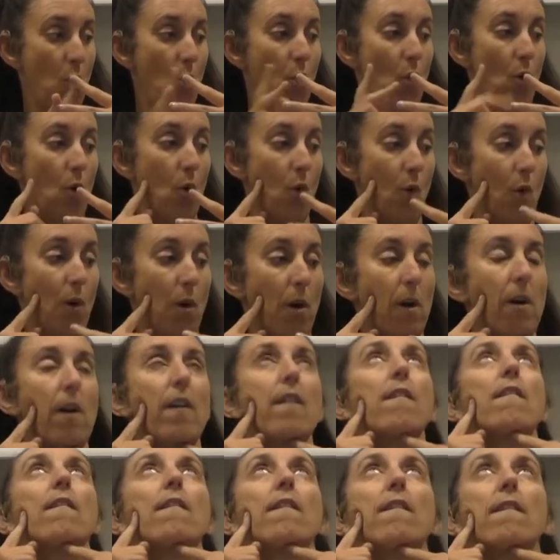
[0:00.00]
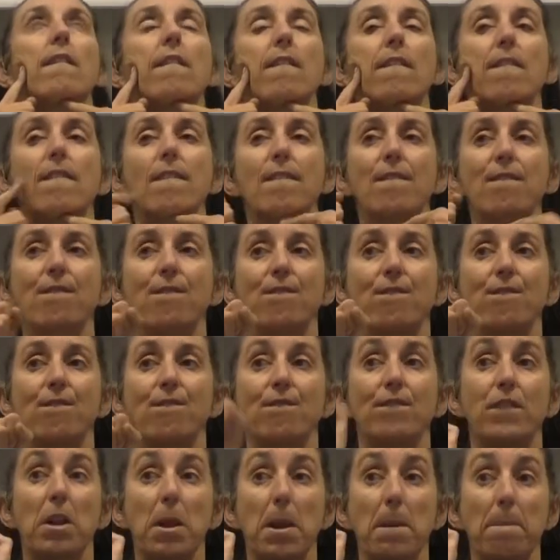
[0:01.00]
as an interjection, you
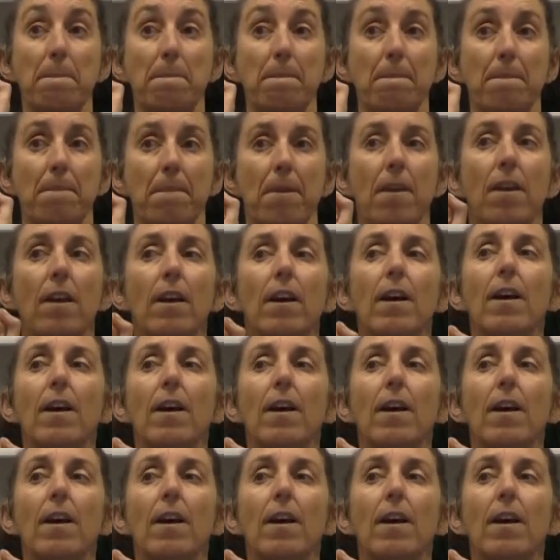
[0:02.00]
can use your head